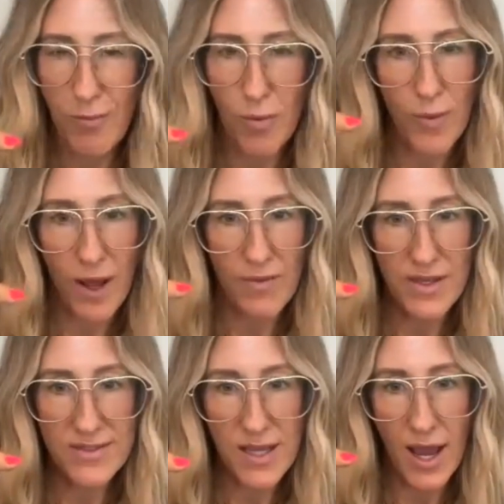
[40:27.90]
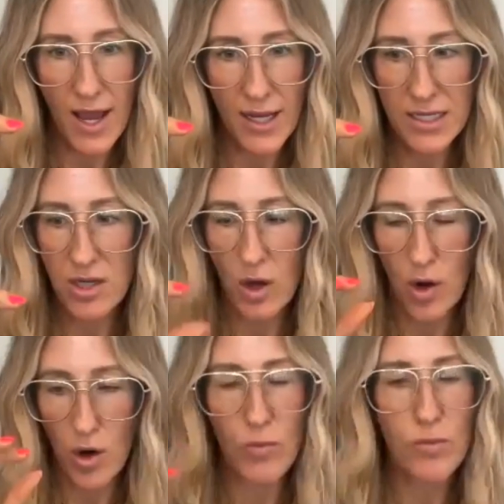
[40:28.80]
around this height
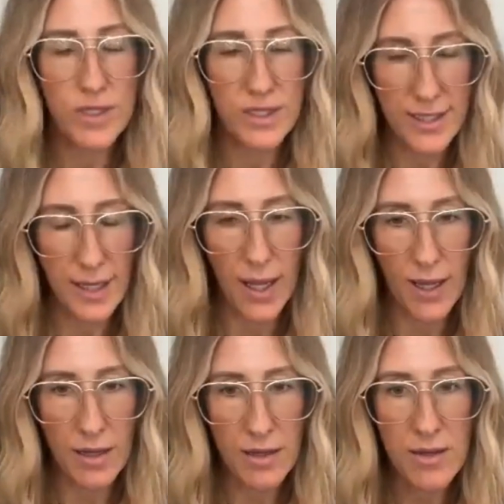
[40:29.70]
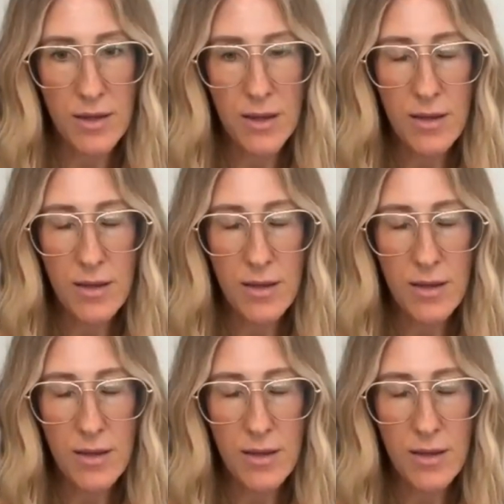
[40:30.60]
are really in.